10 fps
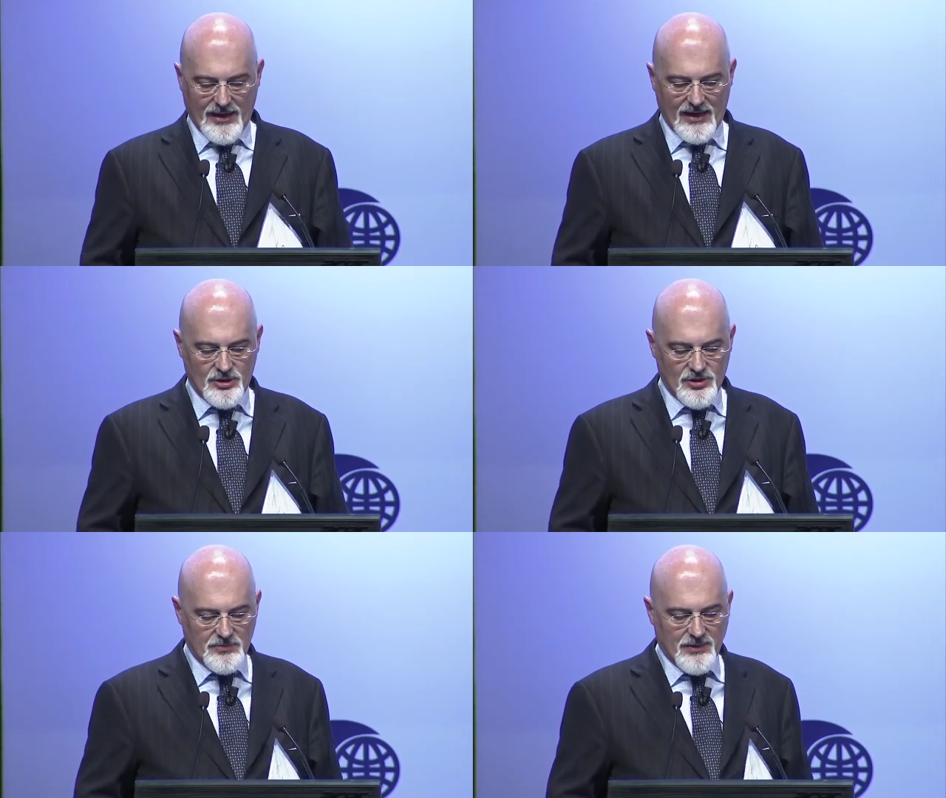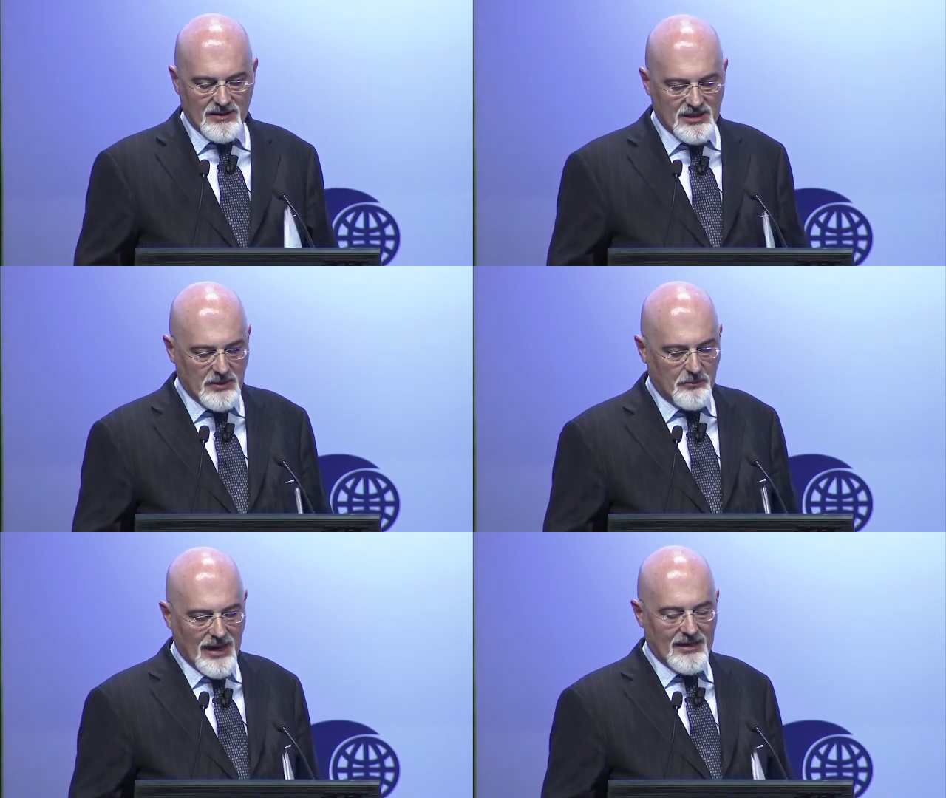countries
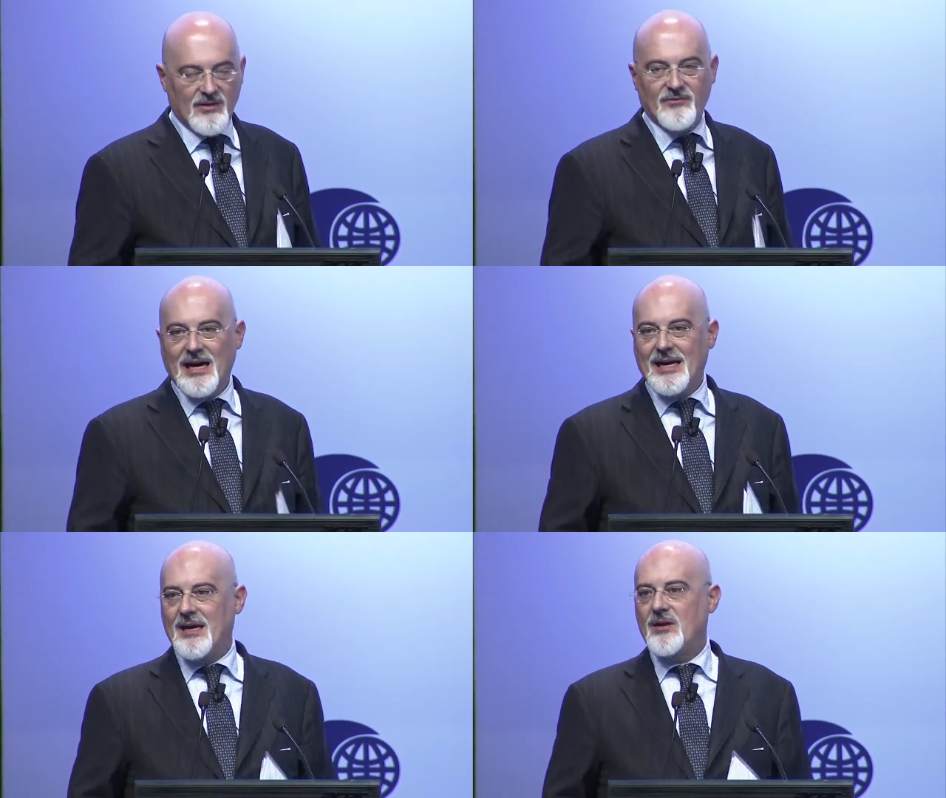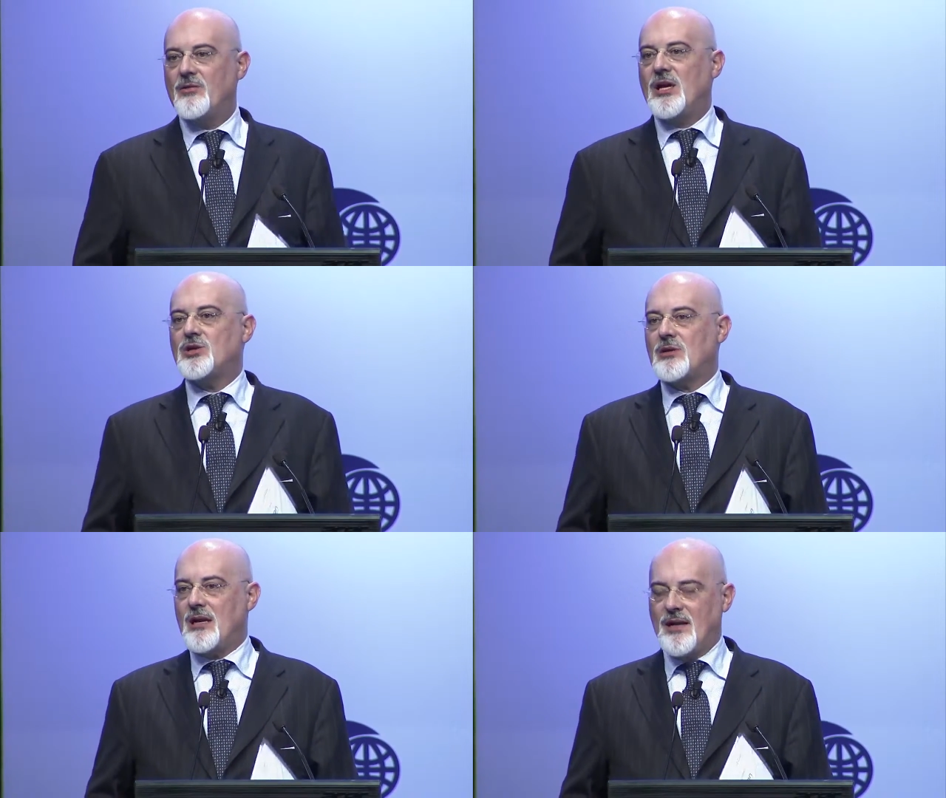participating via
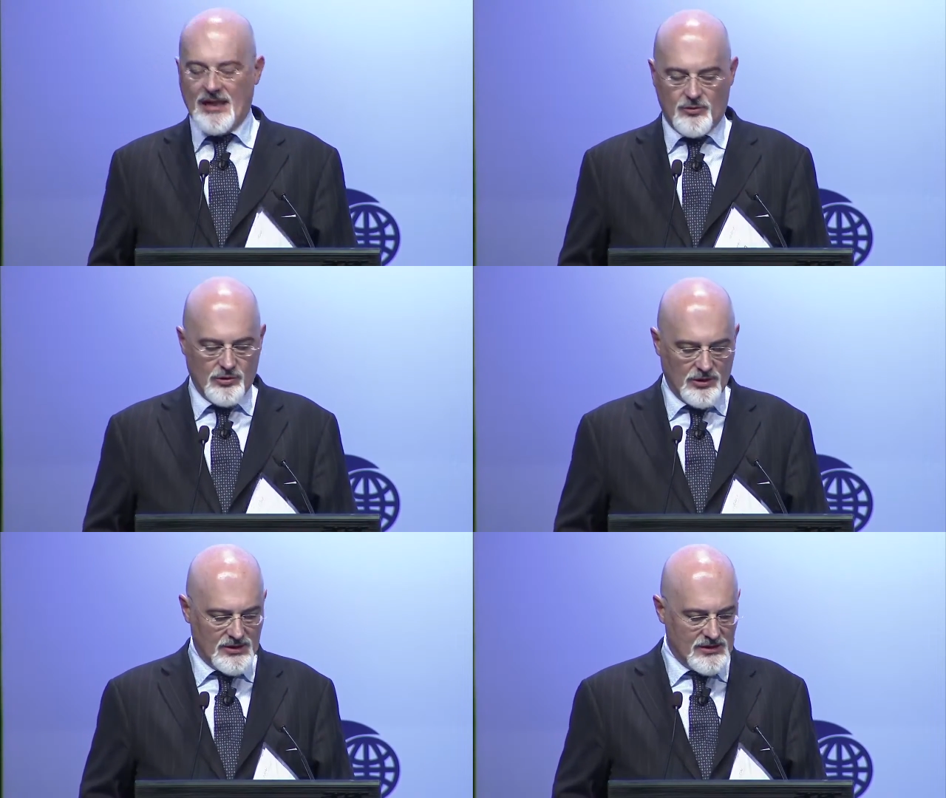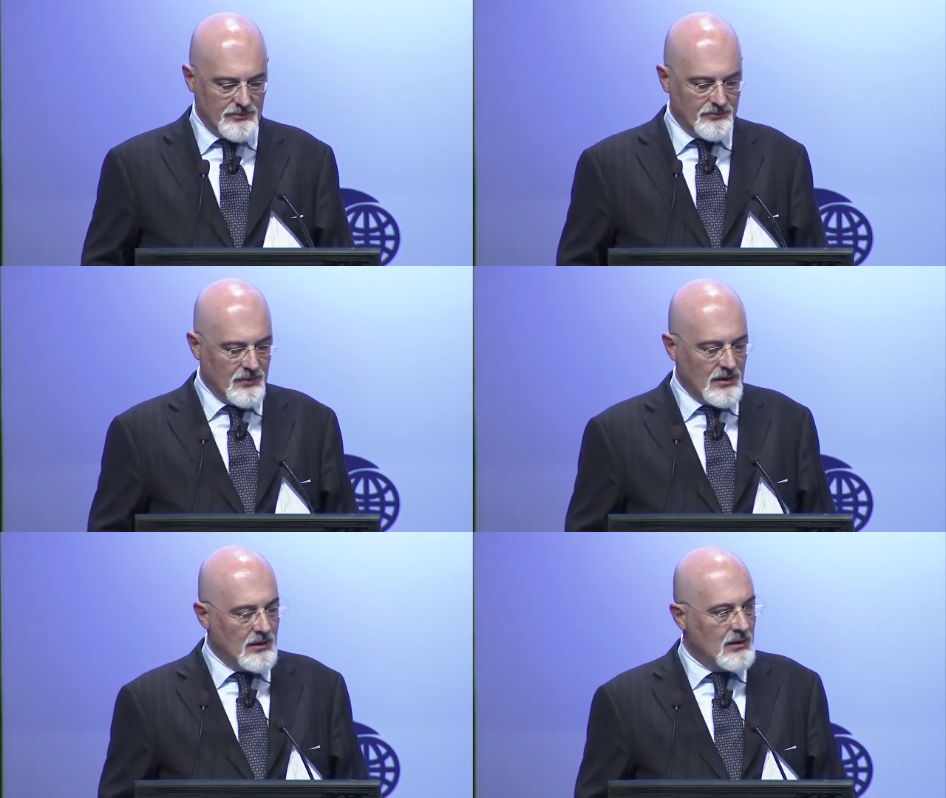regional networks.
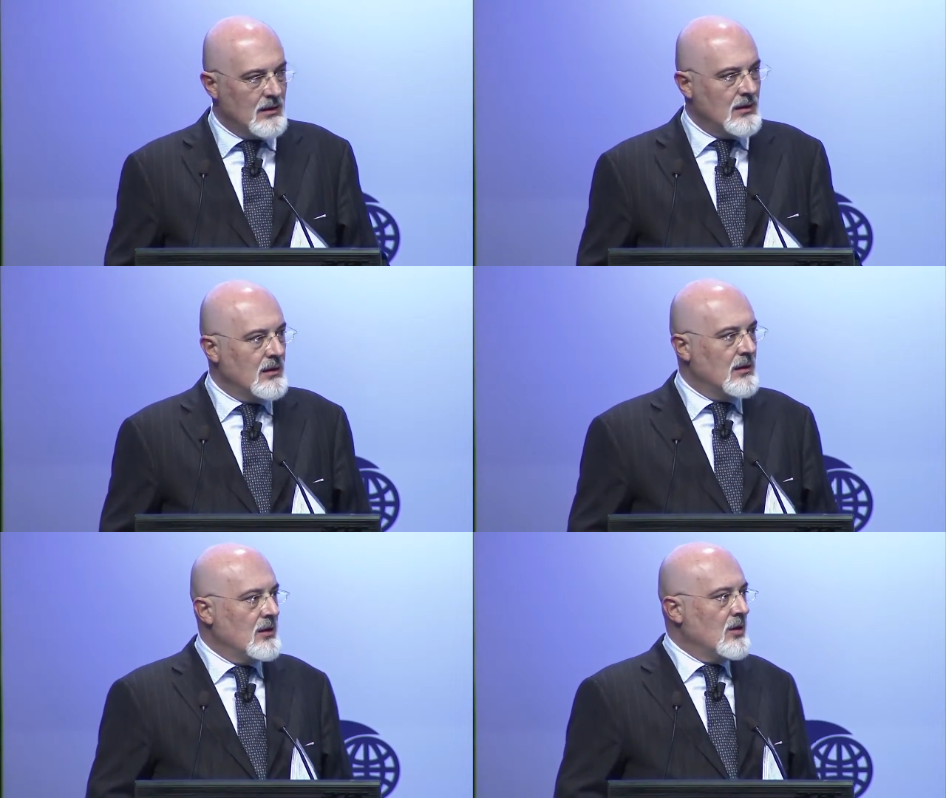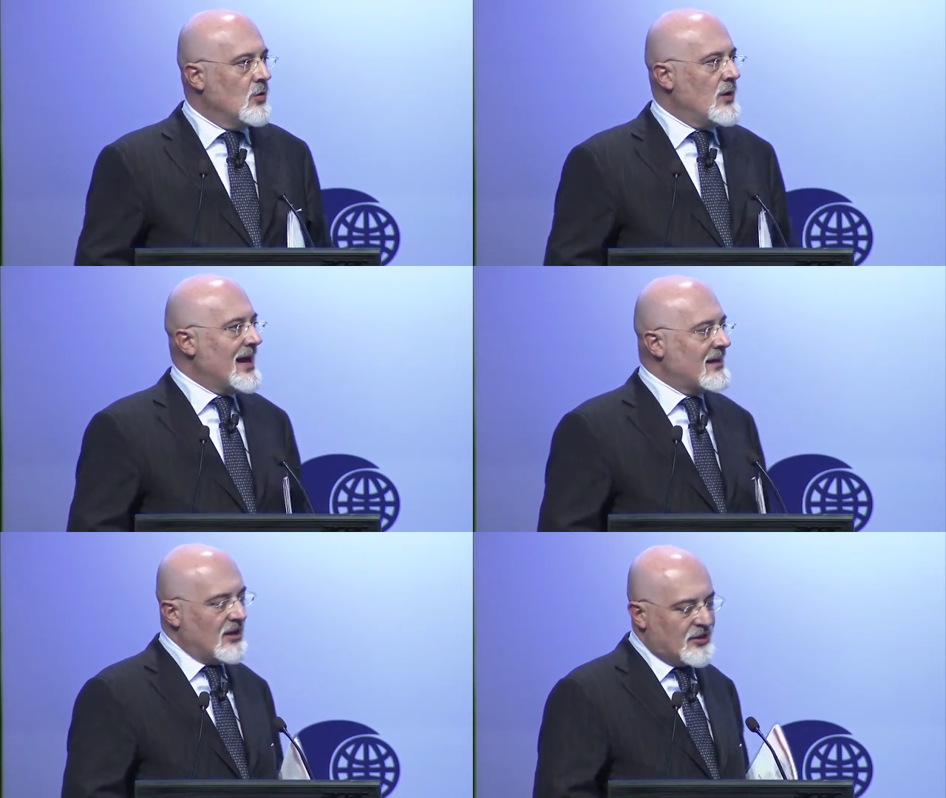We
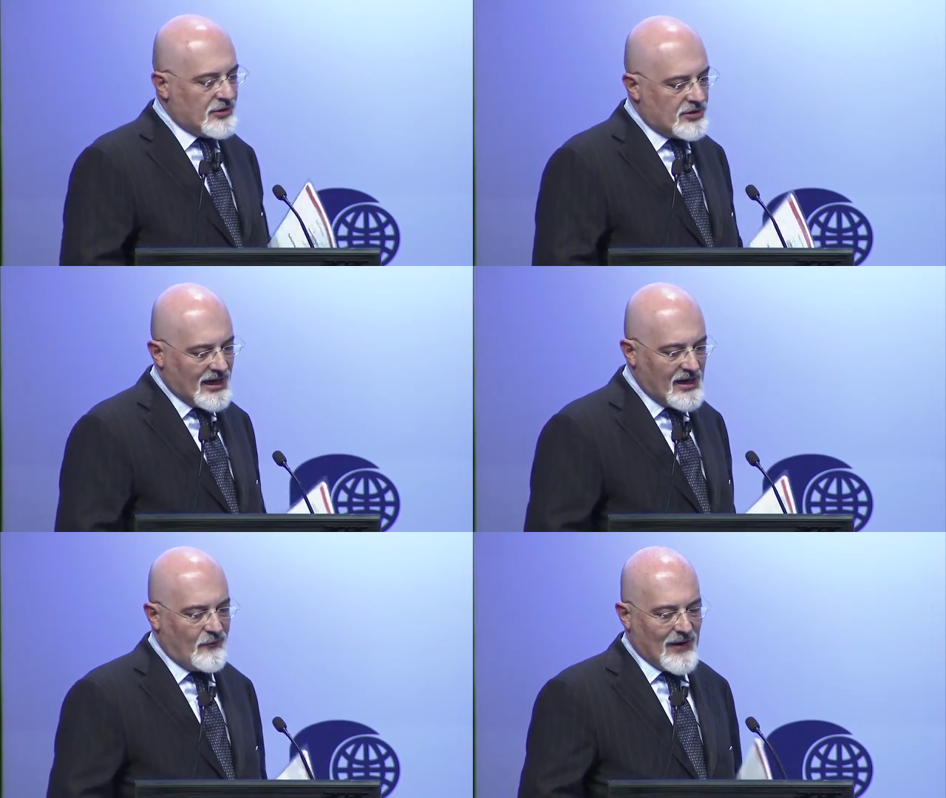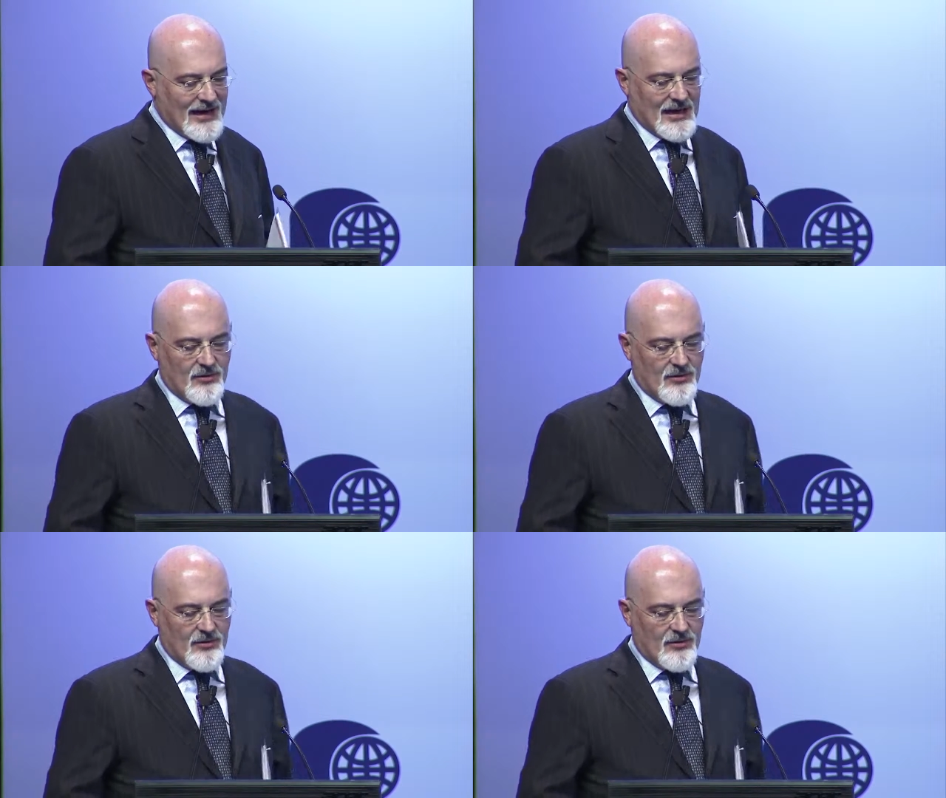had 13 final